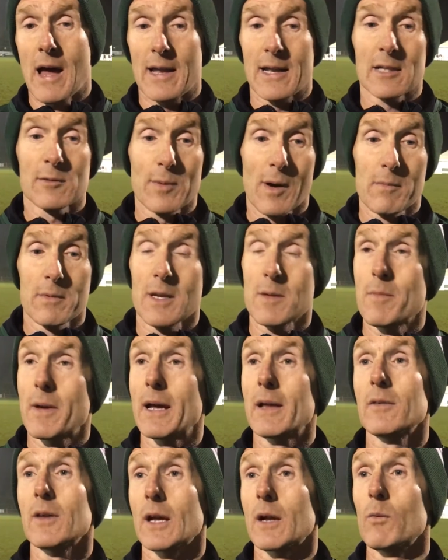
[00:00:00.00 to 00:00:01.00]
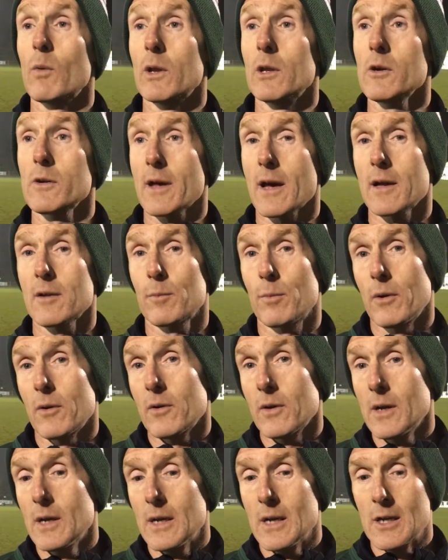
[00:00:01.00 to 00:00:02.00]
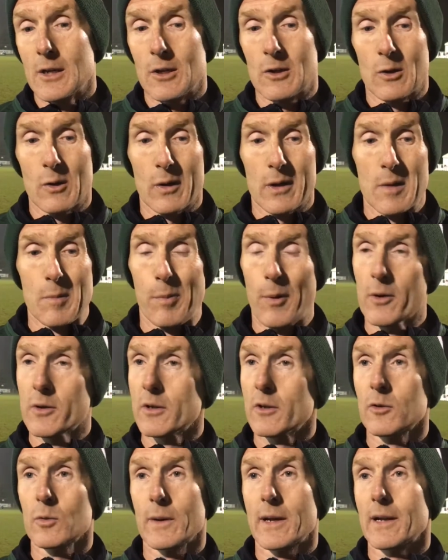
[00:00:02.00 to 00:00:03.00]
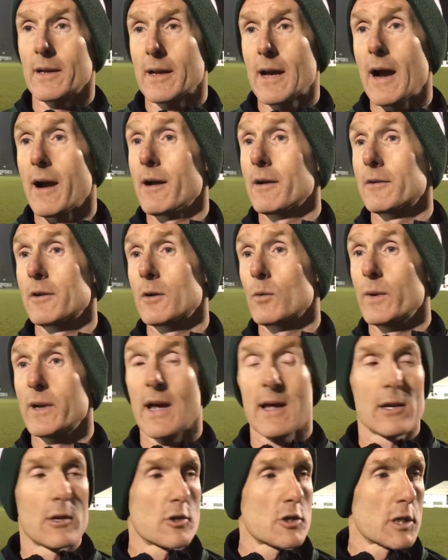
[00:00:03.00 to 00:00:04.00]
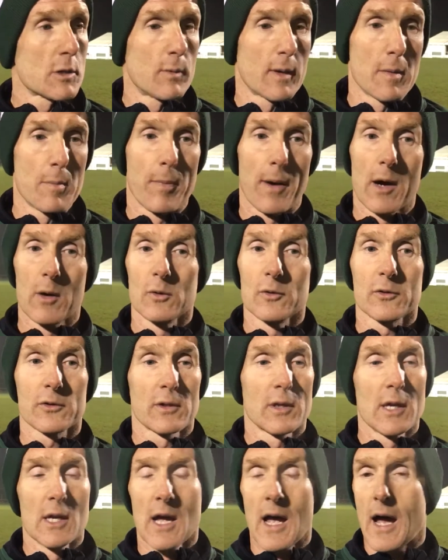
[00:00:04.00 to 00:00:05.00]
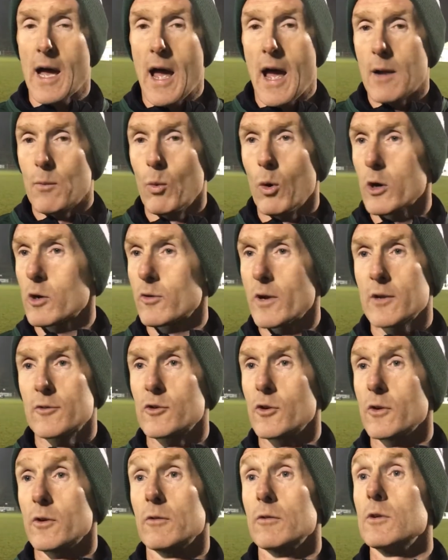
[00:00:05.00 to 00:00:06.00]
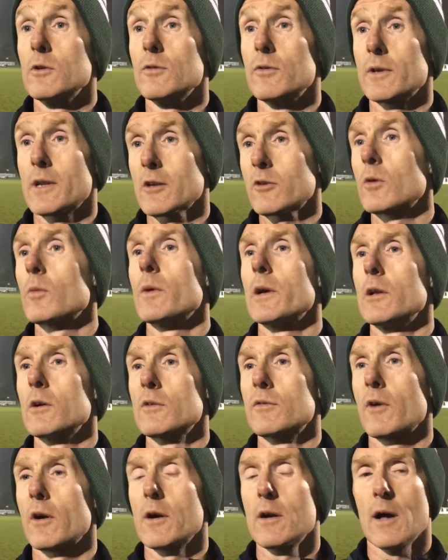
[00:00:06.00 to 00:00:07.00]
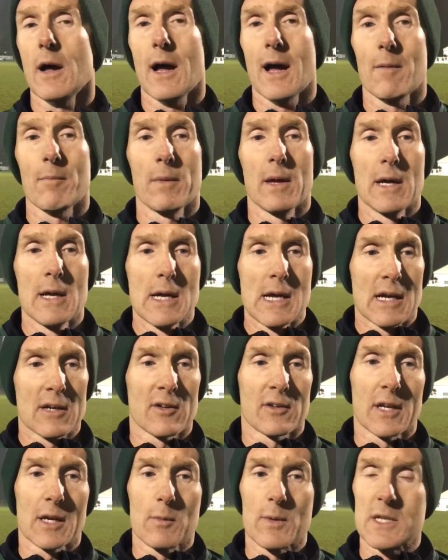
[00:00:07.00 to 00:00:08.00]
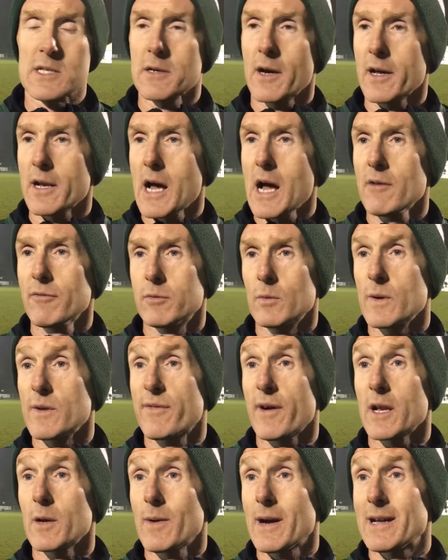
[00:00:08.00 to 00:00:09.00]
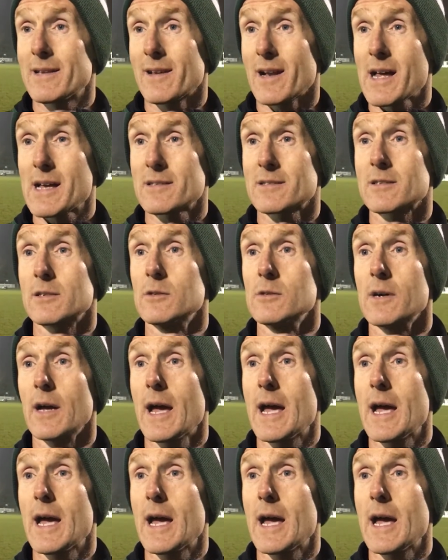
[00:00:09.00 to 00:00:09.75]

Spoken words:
And that's probably the main thing we'll look at. But, you know, in abundance, we had character, we had energy, we had bounce, and work right through the roof. And that's what we look for. Because I think we died off when we fell away in the last two